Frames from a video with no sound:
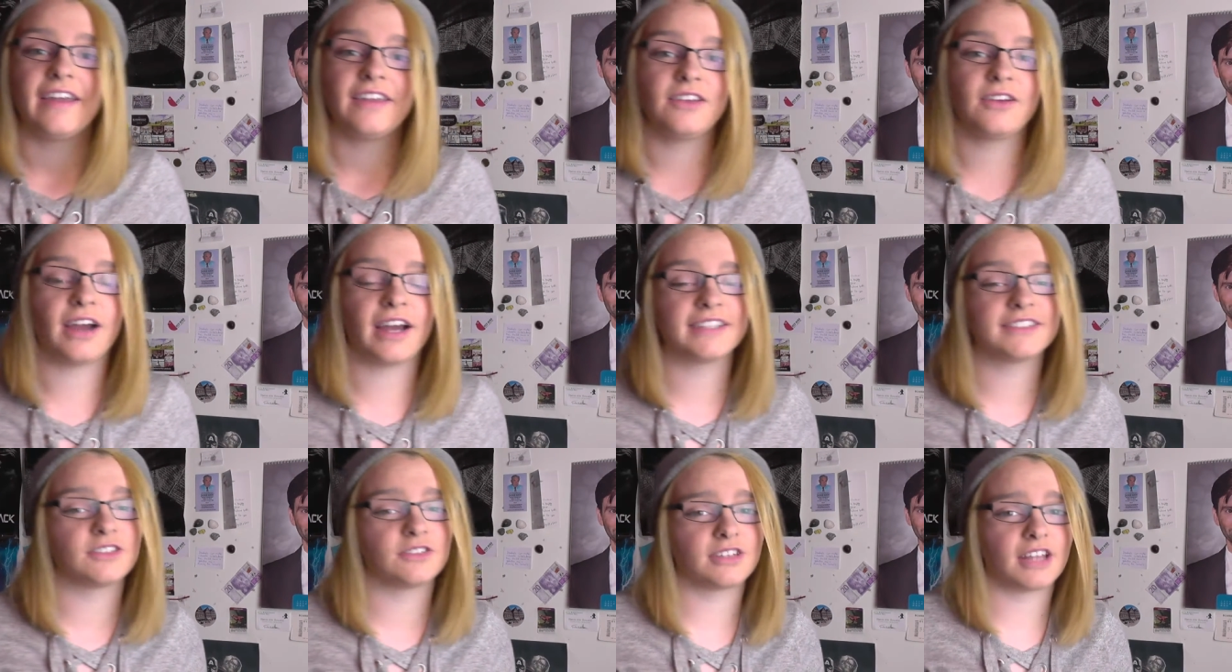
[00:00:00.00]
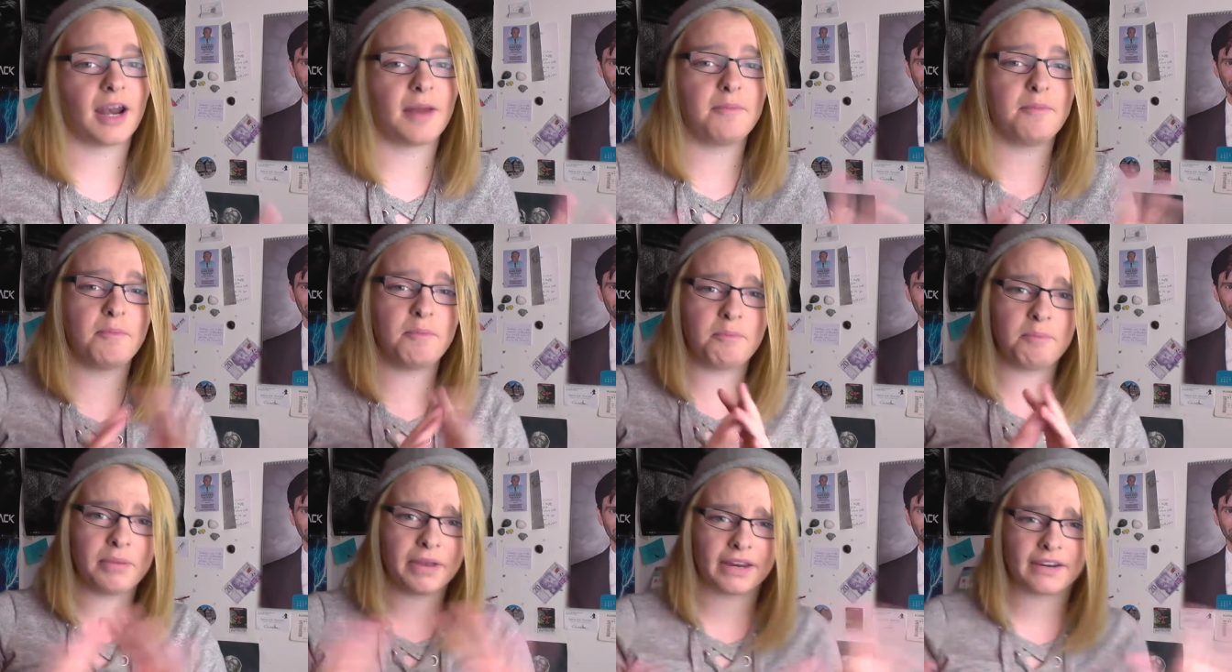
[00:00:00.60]
you guys know that I'm
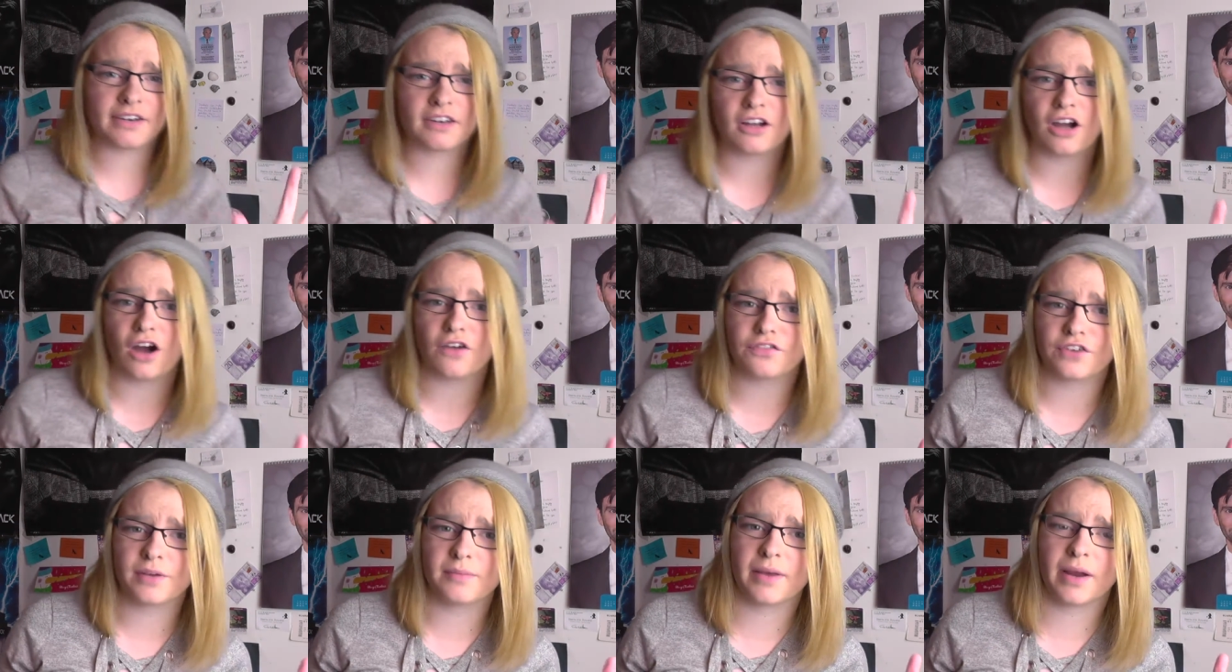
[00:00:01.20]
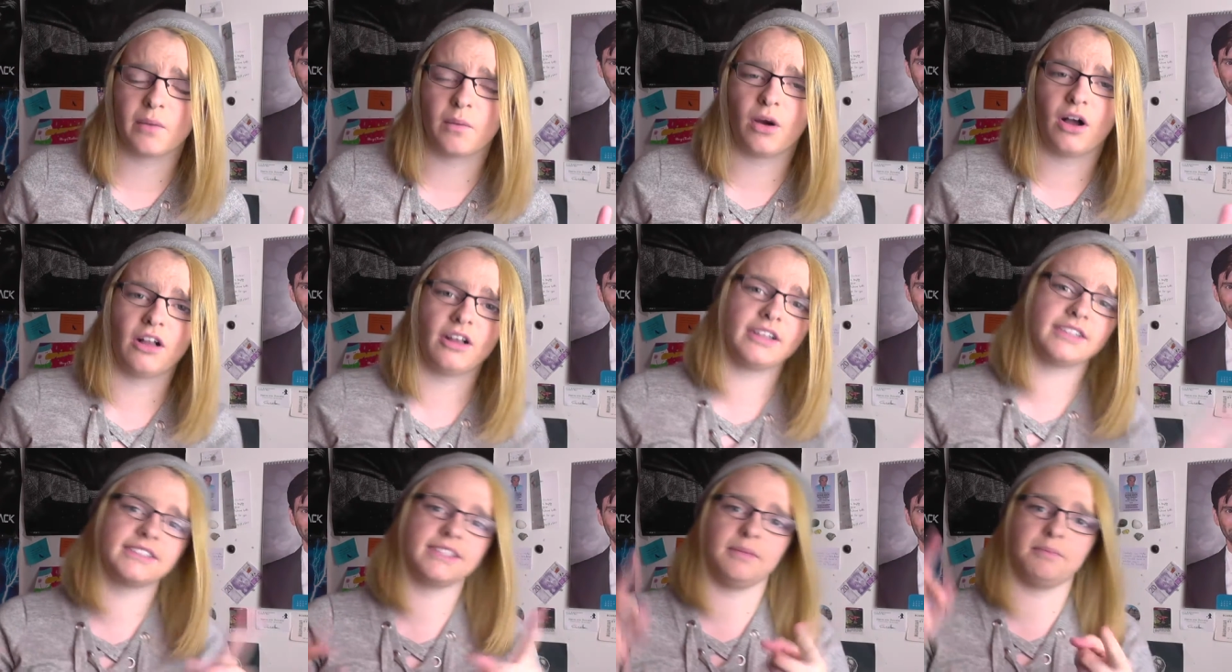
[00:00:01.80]
big into covering my
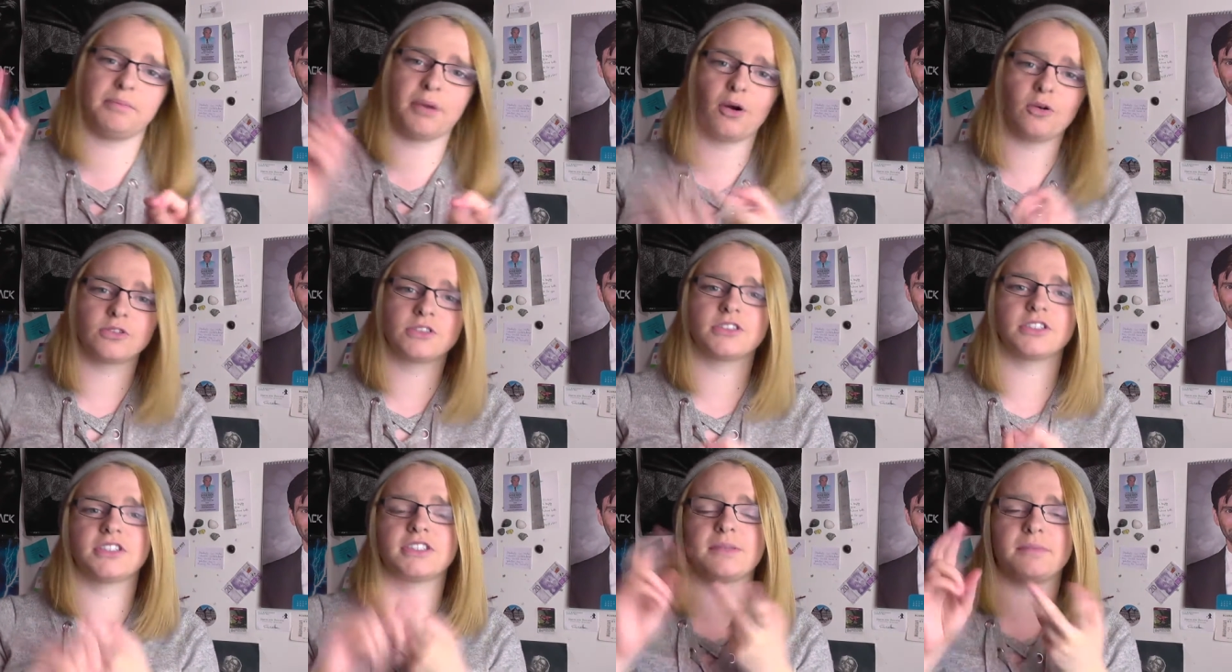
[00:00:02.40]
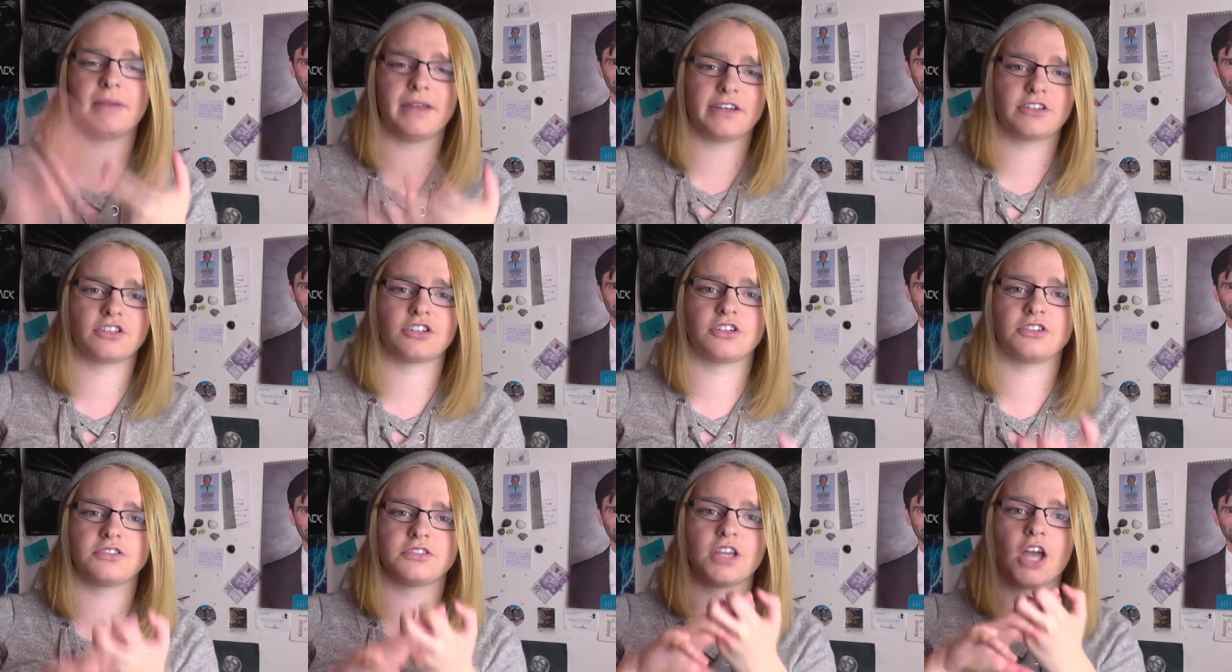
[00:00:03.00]
walls in posters and
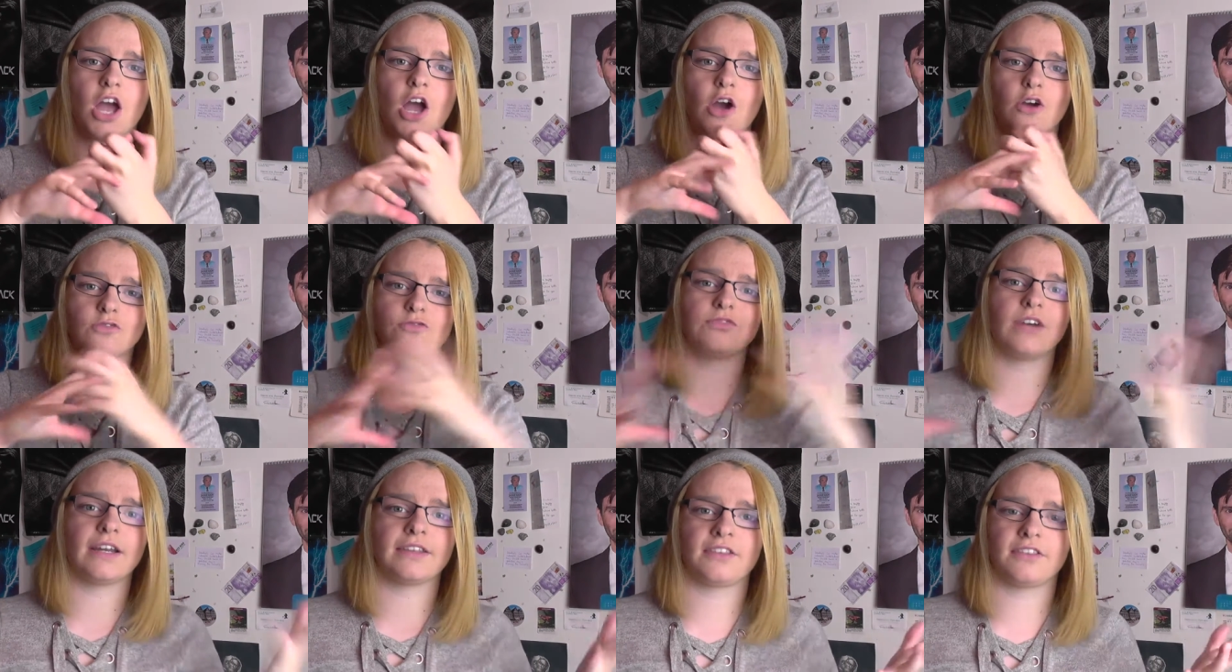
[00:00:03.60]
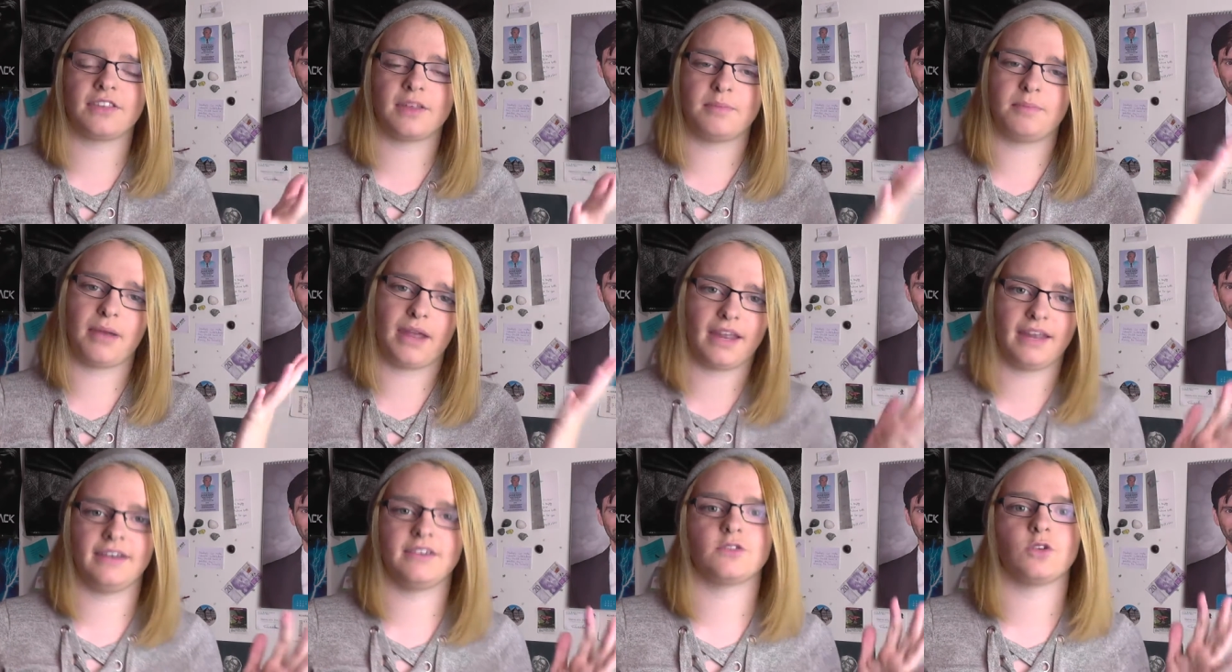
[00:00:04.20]
pictures rather than
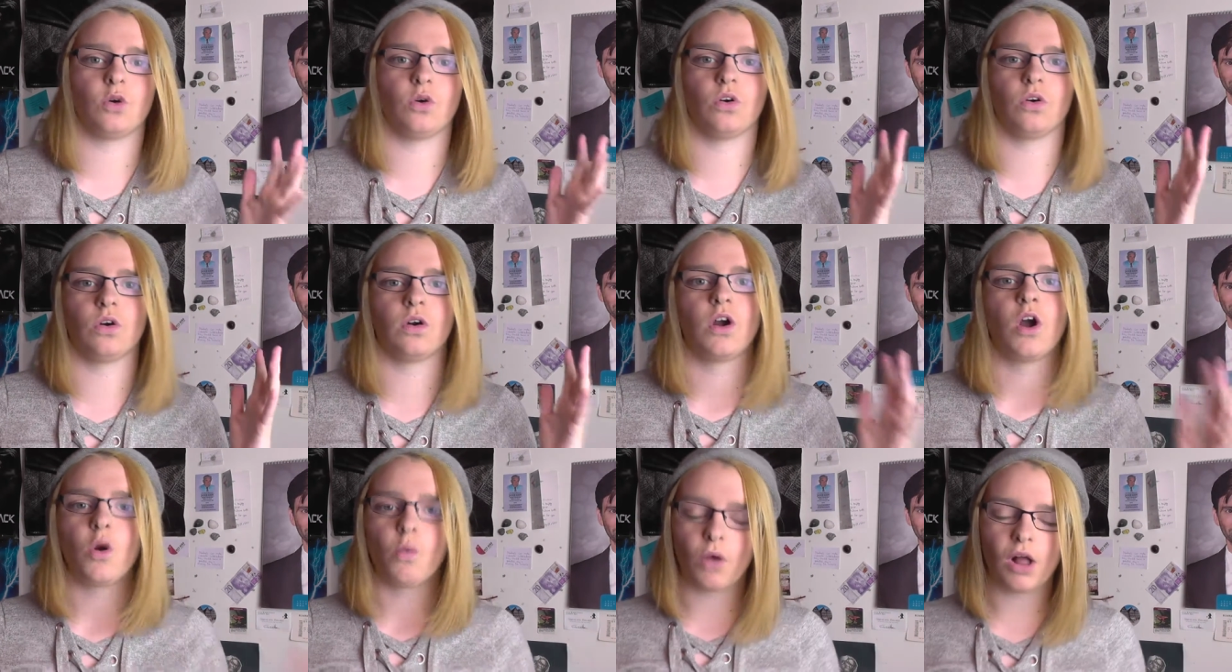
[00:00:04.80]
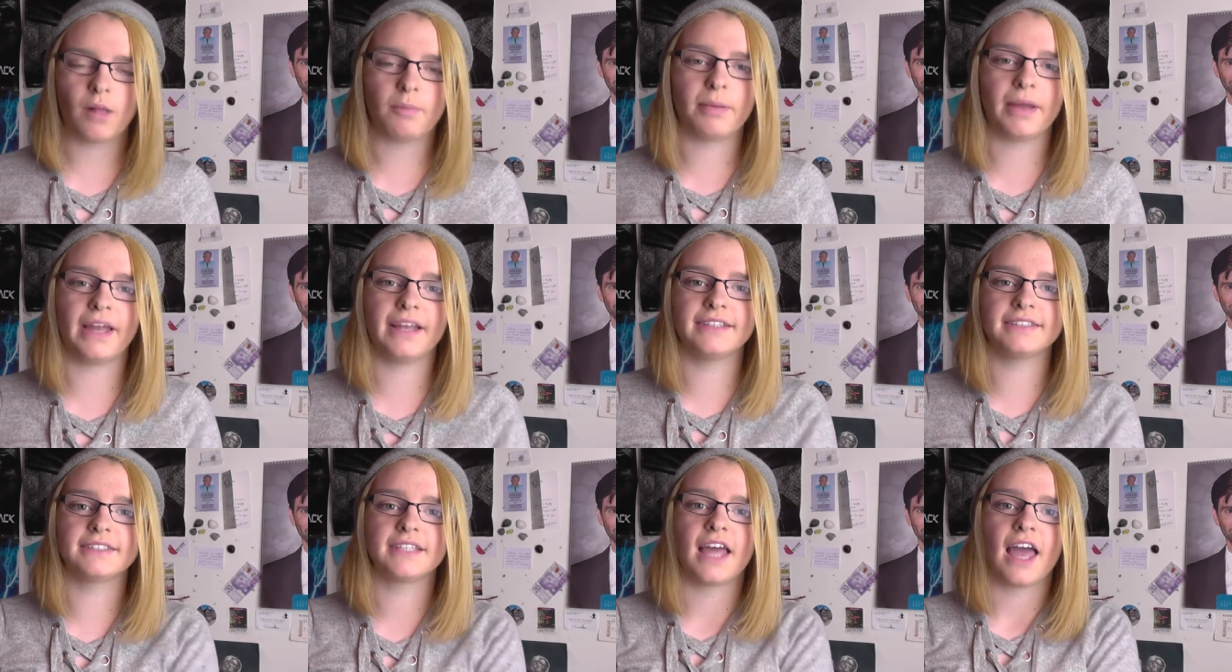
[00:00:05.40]
paint or wall
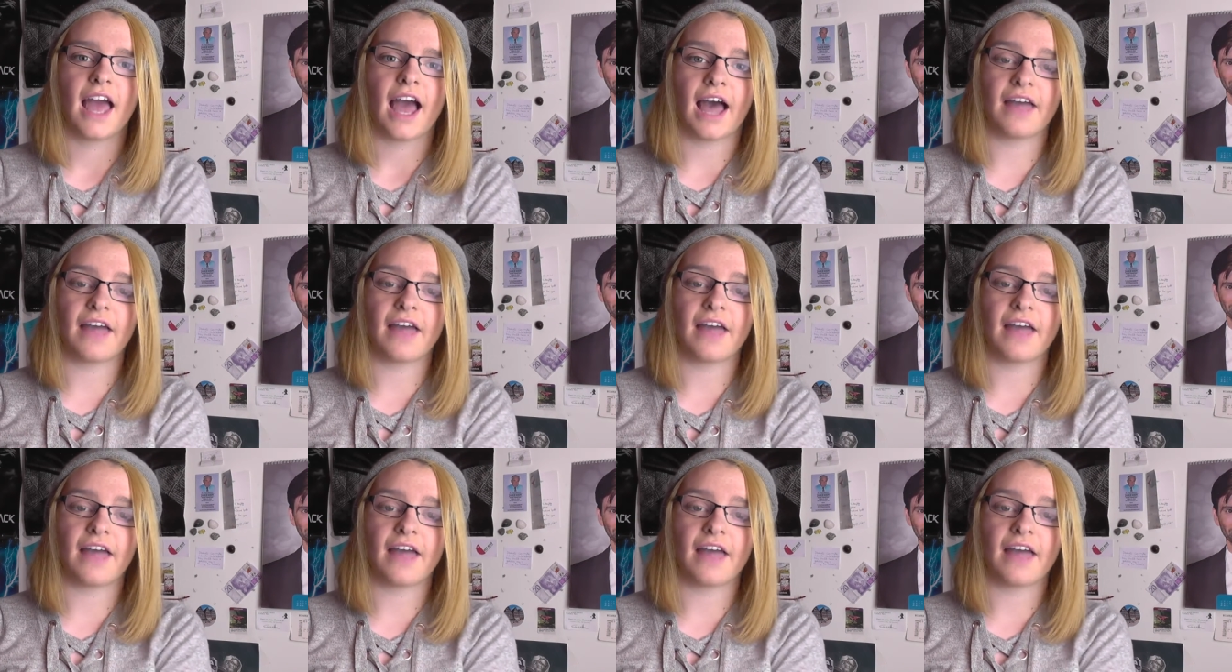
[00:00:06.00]
paint.